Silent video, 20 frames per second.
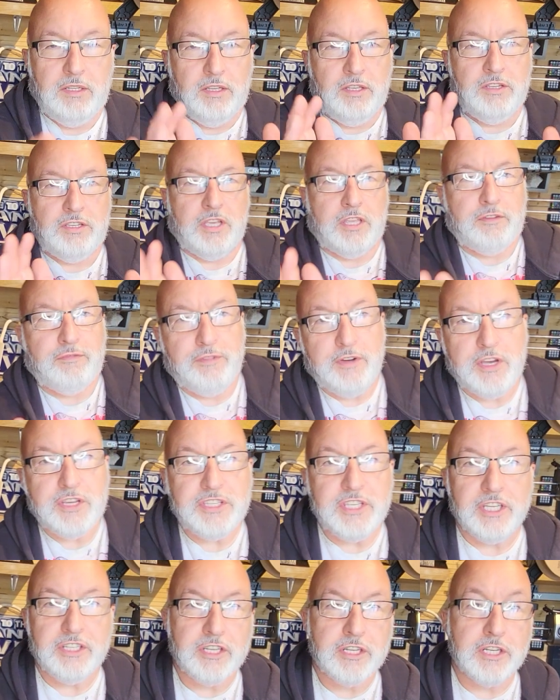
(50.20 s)
So the first thing
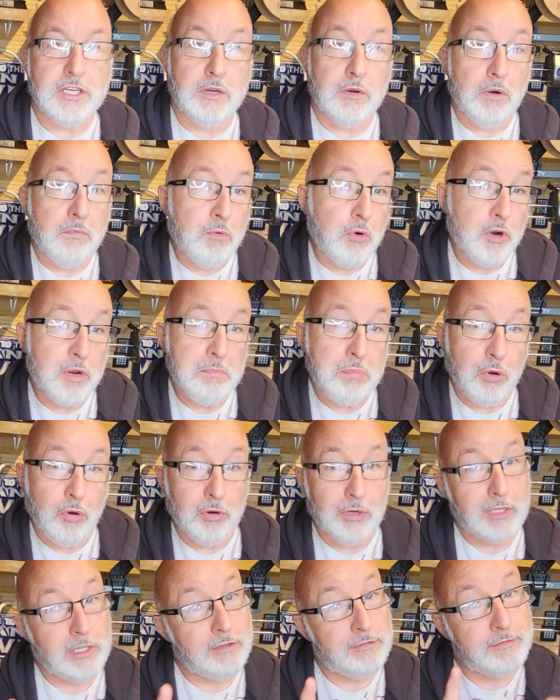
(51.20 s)
to do, or more importantly,
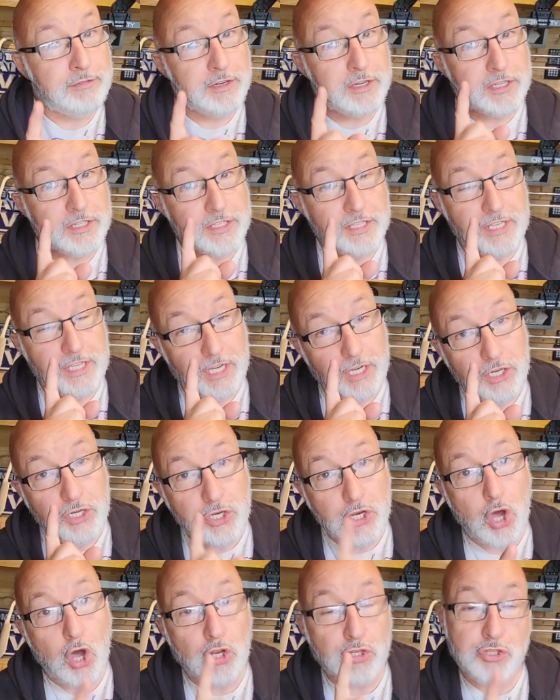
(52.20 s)
the first thing
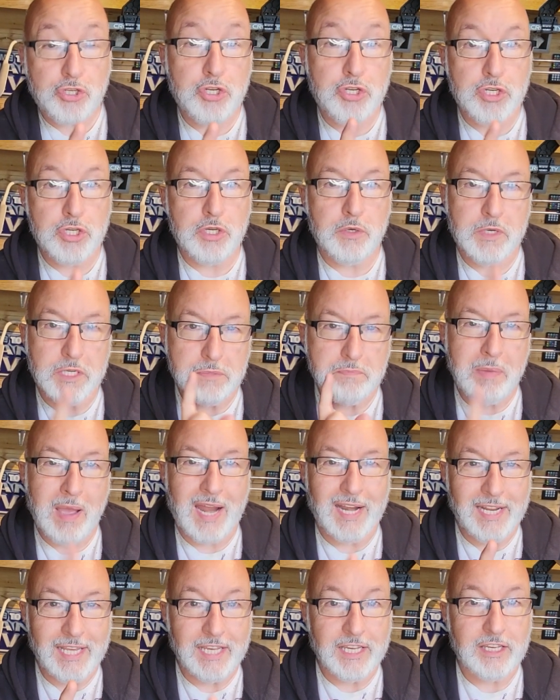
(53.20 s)
not to do is
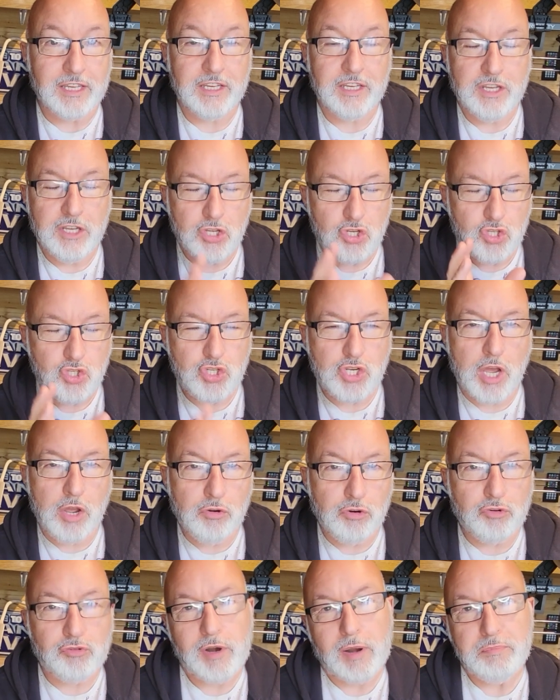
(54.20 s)
panic don't
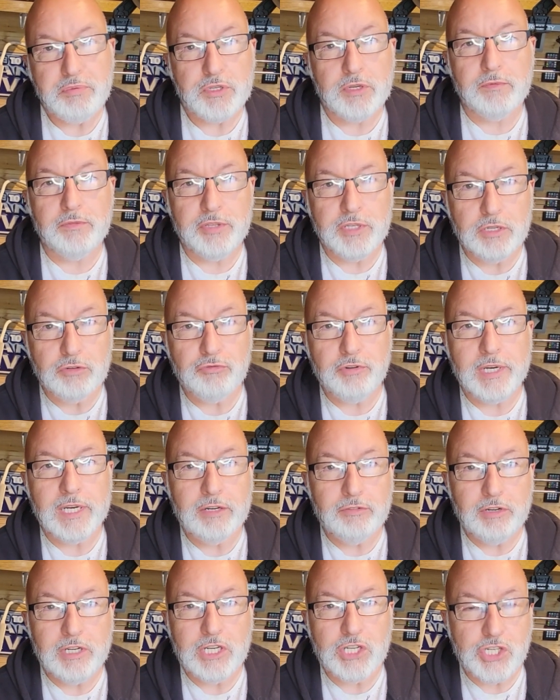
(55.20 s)
grab something really,
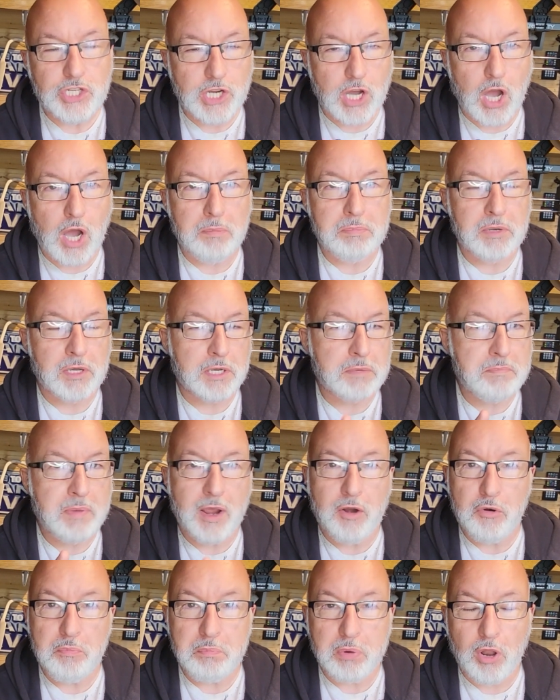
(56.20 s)
really sharp like a pair
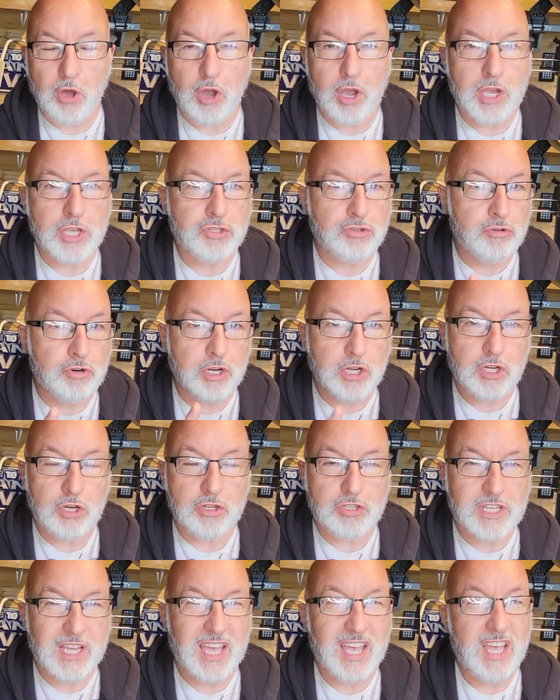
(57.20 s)
of pliers or a
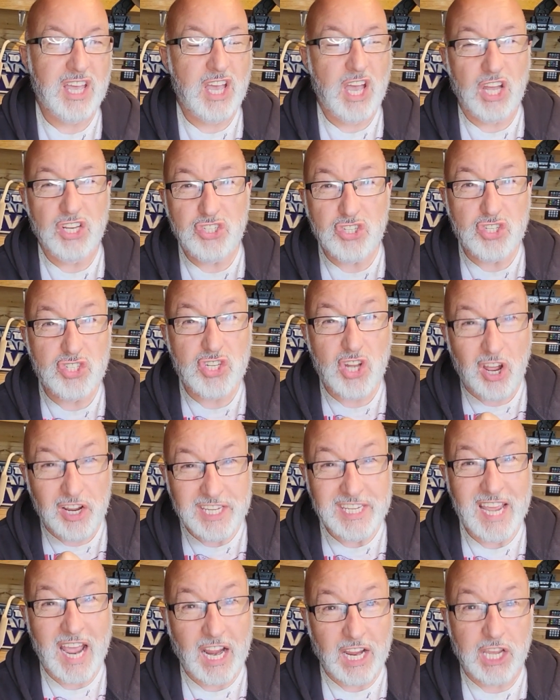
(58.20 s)
cutter and just start
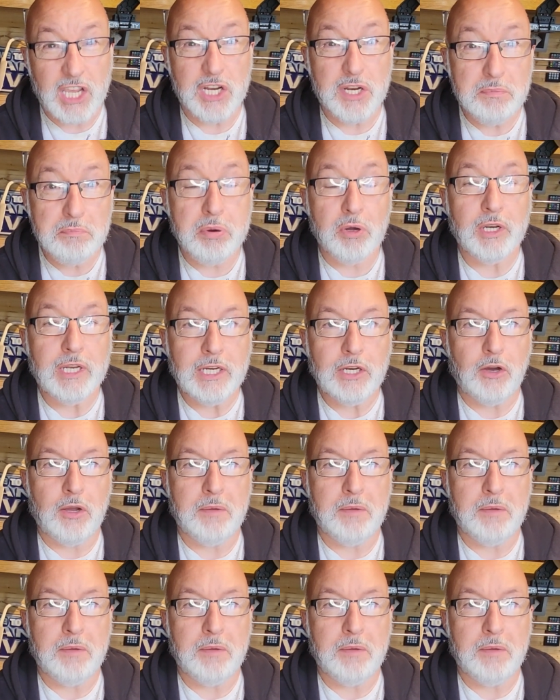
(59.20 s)
yanking and pulling like